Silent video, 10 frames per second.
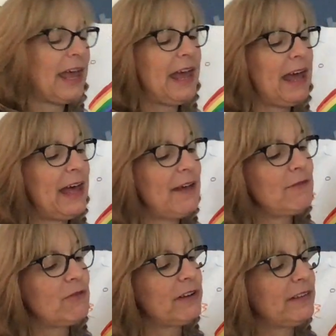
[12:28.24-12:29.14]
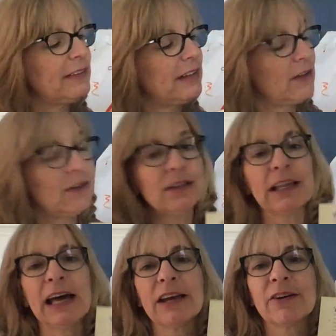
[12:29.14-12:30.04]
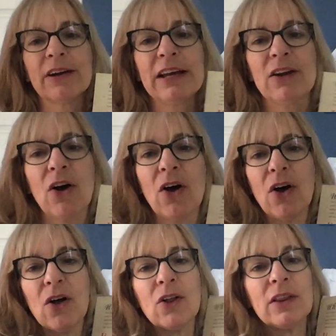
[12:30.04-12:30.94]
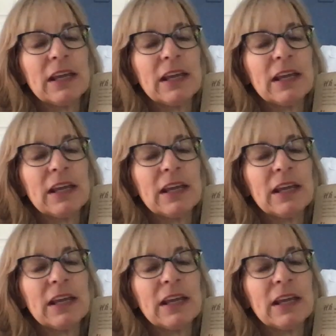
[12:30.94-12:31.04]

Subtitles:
every single letter and all the